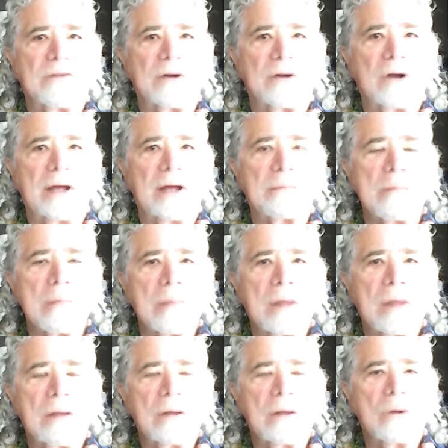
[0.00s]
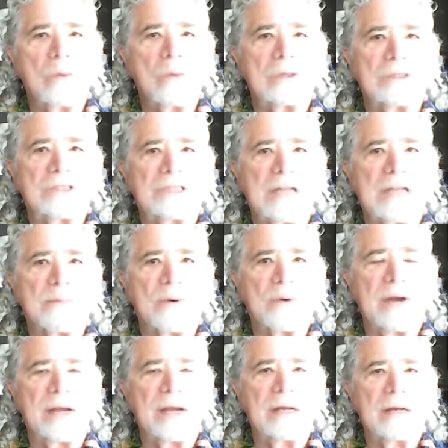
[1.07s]
and I were
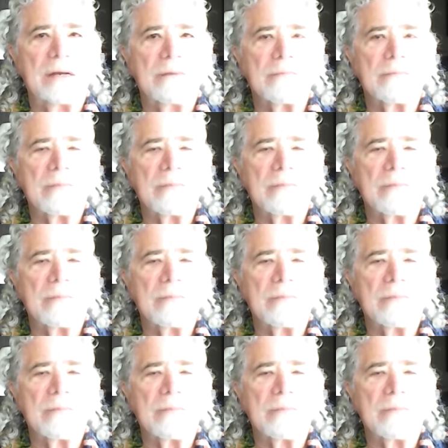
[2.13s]
separated,